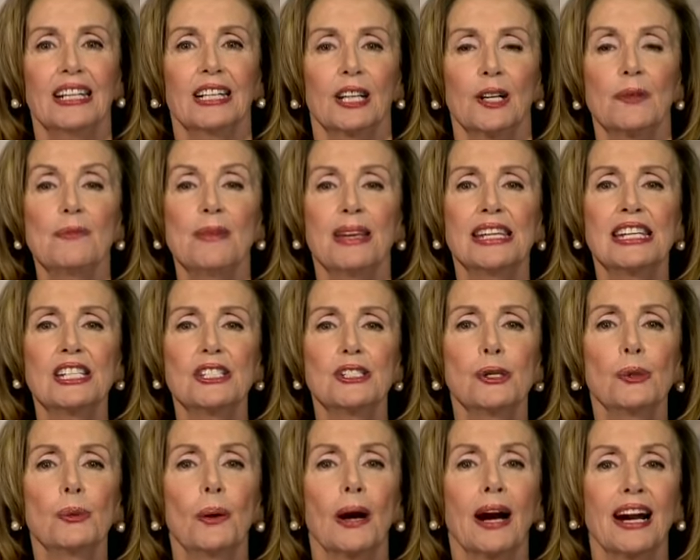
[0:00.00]
committed
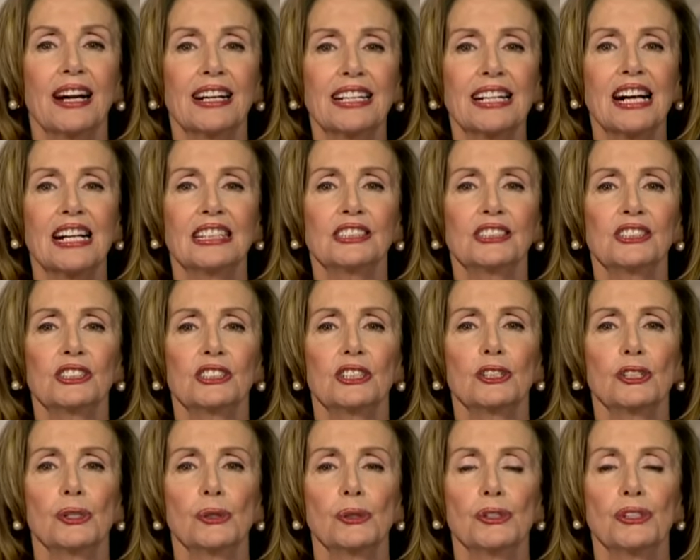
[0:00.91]
to our
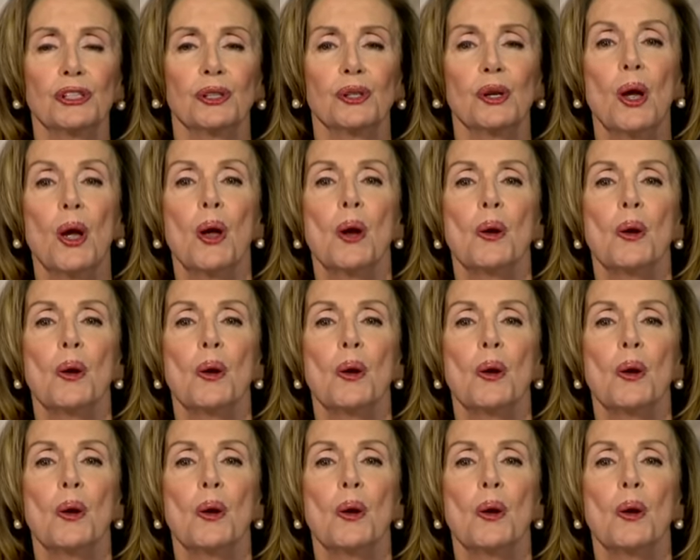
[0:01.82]
Constitution,